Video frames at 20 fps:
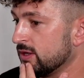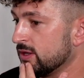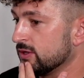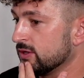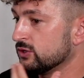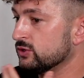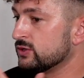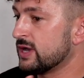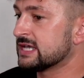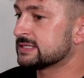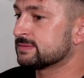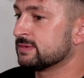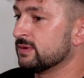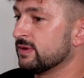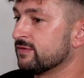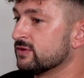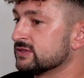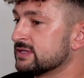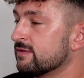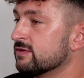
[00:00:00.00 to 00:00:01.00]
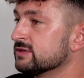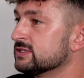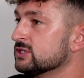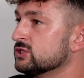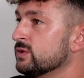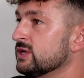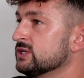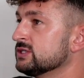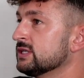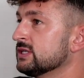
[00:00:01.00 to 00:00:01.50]
you asked me if there's ever a
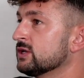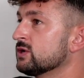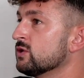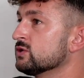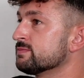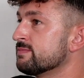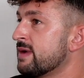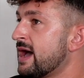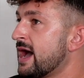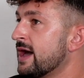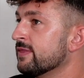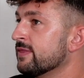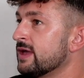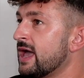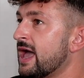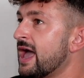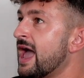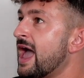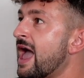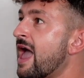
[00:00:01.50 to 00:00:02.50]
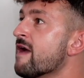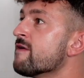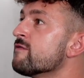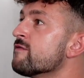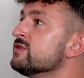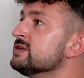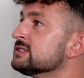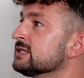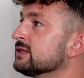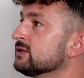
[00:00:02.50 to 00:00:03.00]
situation that goes bad. Every
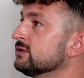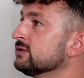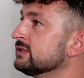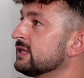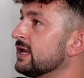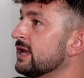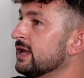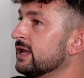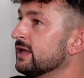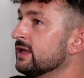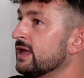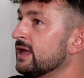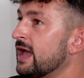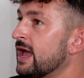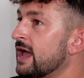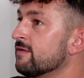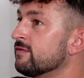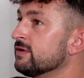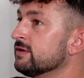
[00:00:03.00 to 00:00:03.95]
single day, every